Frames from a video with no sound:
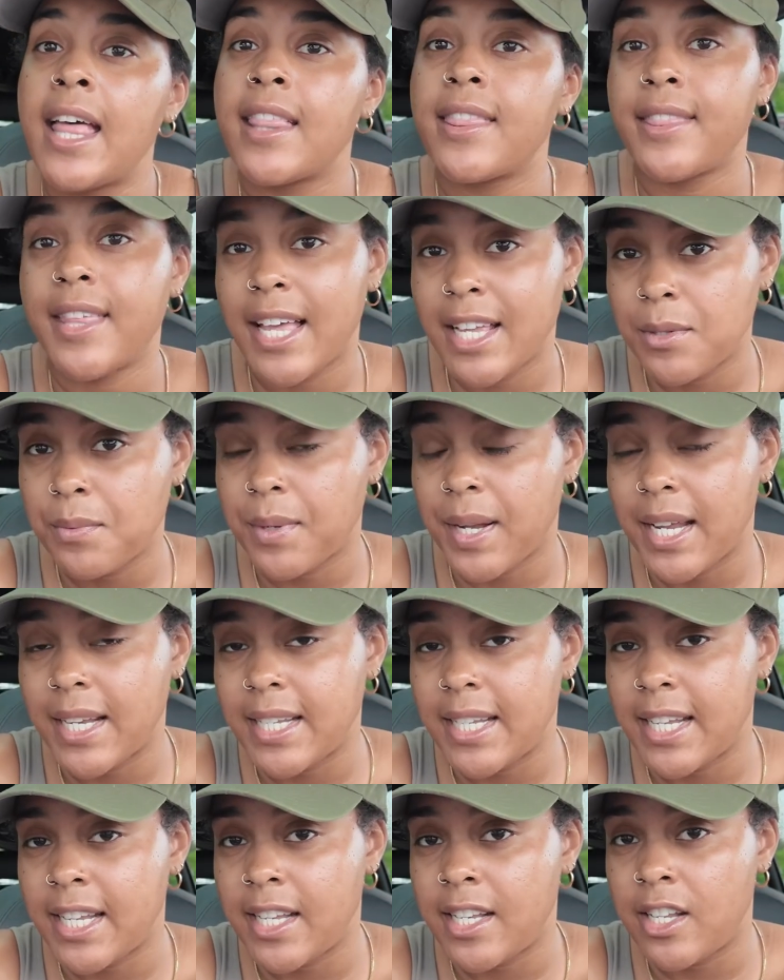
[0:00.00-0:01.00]
That's what I
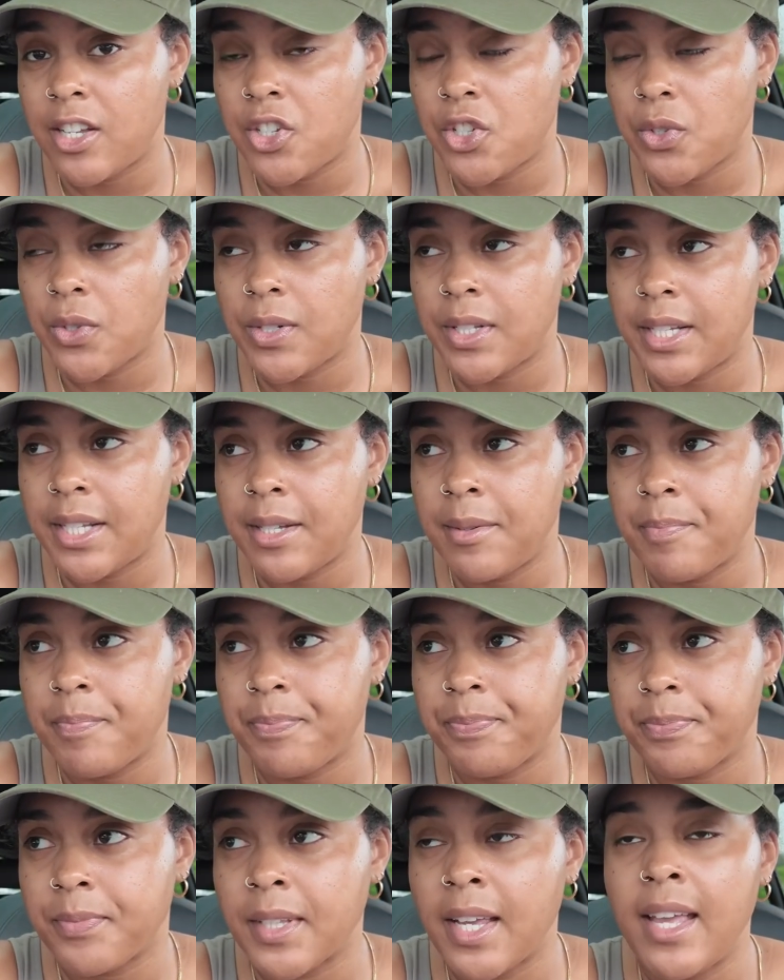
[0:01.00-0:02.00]
did initially.
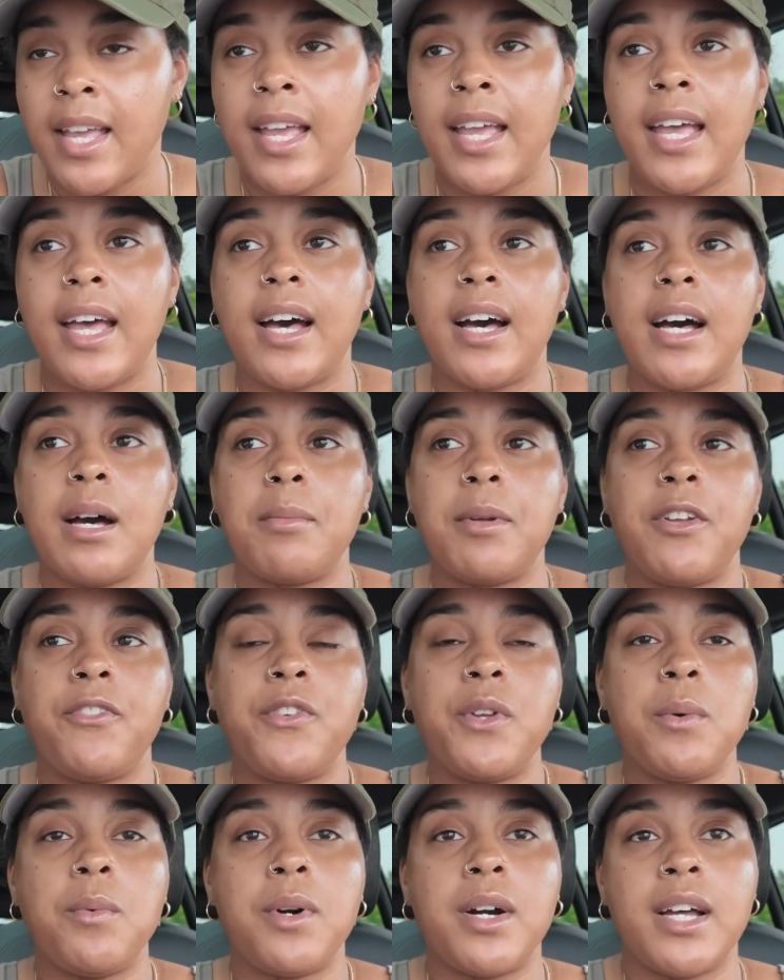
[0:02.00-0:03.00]
If
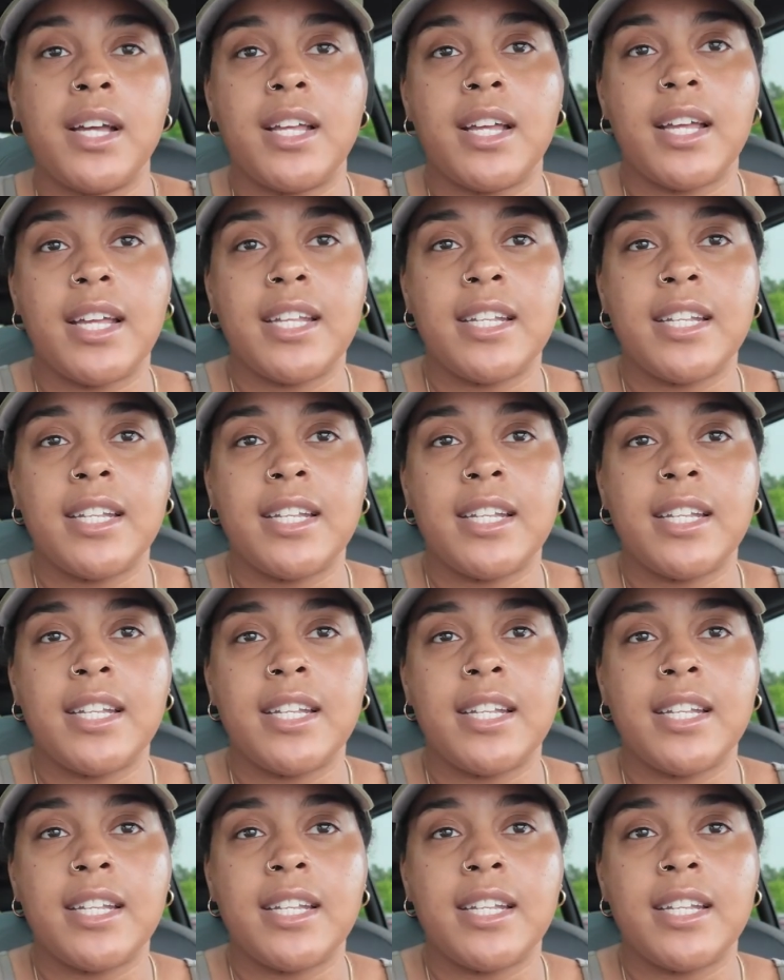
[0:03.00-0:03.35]
you want